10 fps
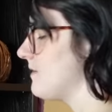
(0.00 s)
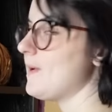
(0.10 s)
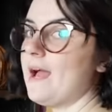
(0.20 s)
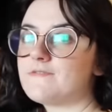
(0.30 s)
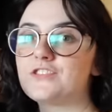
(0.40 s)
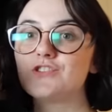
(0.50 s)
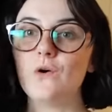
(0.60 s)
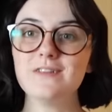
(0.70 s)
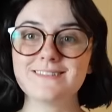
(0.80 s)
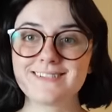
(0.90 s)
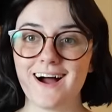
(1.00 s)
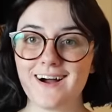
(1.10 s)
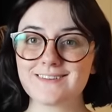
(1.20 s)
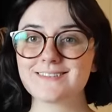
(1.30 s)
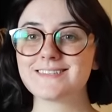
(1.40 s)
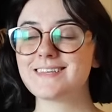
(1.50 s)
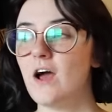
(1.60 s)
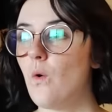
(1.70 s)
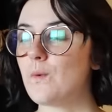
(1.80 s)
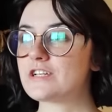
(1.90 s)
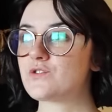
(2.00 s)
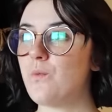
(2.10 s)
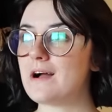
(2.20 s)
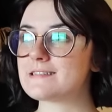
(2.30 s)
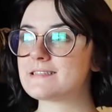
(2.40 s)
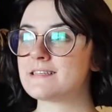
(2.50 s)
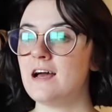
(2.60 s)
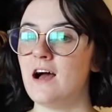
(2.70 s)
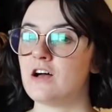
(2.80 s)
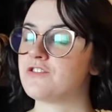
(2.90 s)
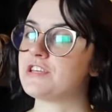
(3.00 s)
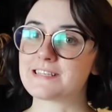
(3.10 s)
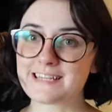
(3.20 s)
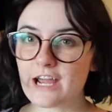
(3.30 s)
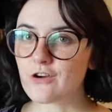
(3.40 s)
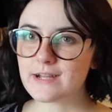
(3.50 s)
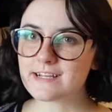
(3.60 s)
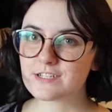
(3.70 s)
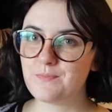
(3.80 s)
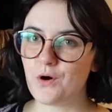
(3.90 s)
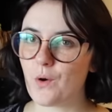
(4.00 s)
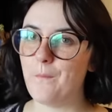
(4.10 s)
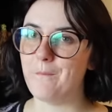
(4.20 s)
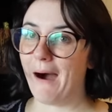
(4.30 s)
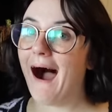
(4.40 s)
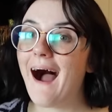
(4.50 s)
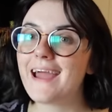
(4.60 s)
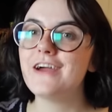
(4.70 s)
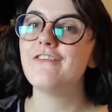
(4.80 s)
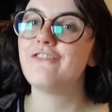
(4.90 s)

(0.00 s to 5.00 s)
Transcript: Then we have Stolen Tongues, which was the scariest book by